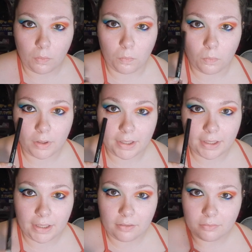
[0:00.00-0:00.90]
One eye
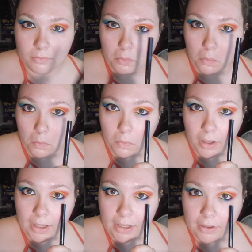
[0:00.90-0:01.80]
down,
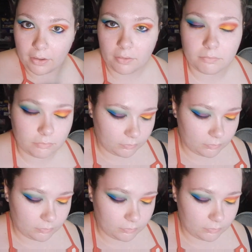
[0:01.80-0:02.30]
one eye to go.